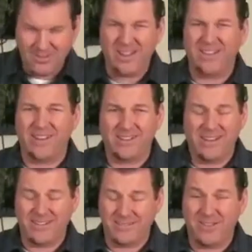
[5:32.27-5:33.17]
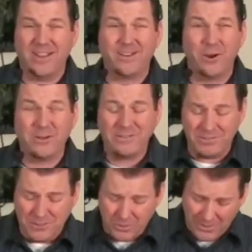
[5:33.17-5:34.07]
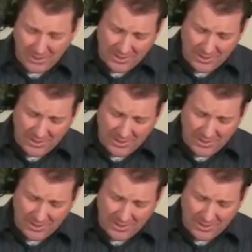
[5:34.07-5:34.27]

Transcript: I can hardly even do it.